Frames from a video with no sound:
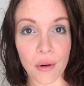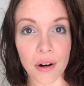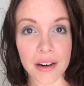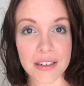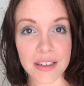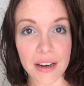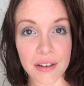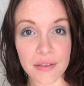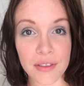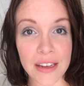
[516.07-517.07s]
or instead
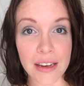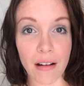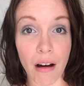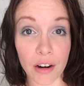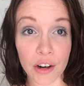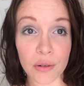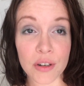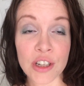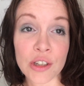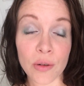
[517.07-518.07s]
of the Honor,
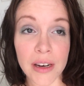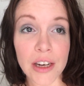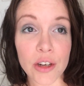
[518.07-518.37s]
which is green,